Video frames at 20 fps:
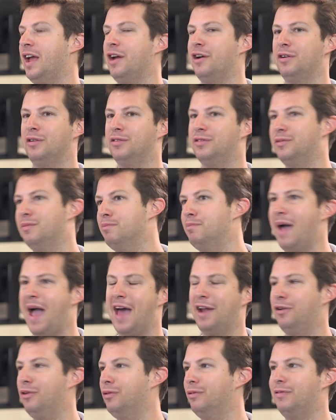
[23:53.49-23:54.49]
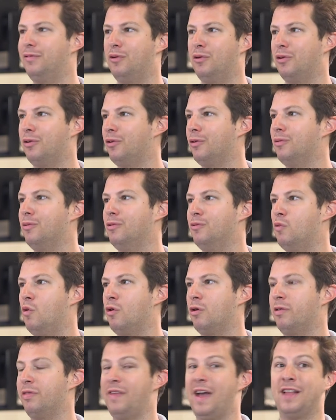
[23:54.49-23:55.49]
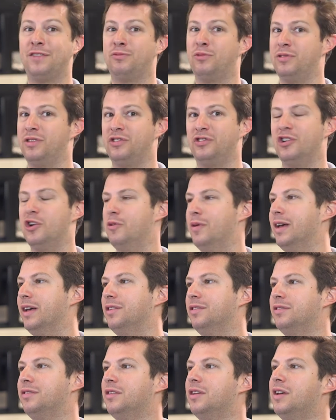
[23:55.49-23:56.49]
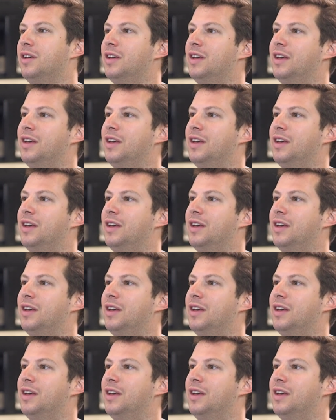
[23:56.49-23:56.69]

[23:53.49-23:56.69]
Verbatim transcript: heirs battle for war. That's what the show is.